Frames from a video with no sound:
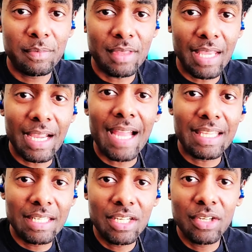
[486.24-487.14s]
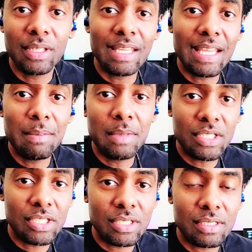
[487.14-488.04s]
like I can hear the
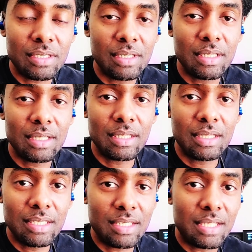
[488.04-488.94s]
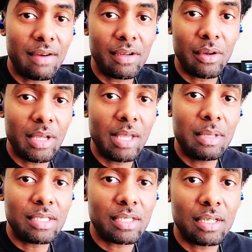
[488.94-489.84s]
image, the stereo
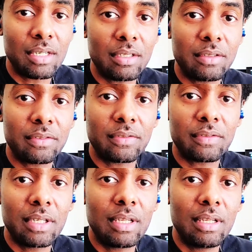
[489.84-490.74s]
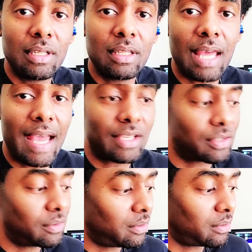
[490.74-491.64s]
image of the
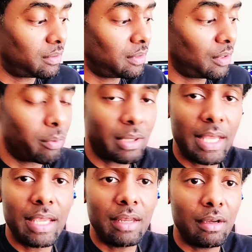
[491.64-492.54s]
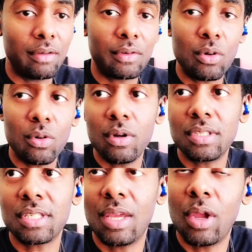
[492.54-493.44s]
actual, playing of
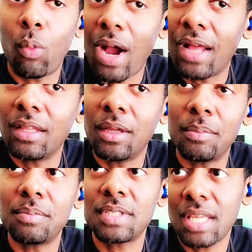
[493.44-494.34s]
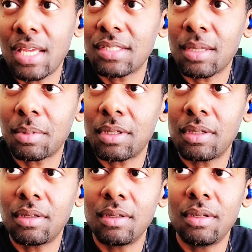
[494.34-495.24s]
chords, and while I'm saying
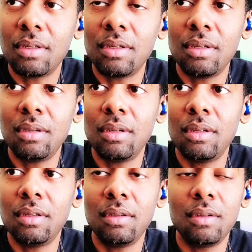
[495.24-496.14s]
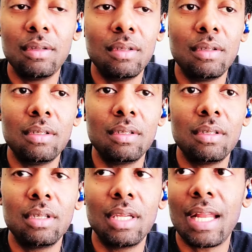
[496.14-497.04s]
something,
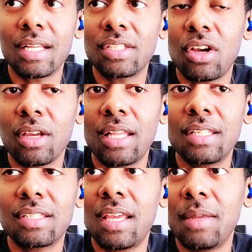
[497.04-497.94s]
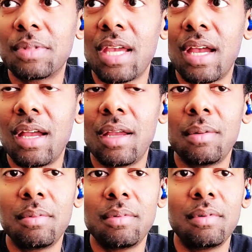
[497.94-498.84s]
I can talk at the same
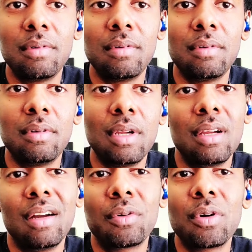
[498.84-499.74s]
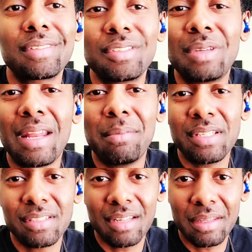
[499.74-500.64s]
time. Of course, you got to make
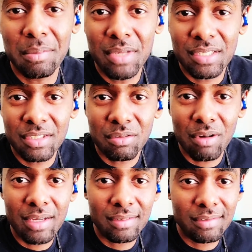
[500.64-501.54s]
sure that the mix is right,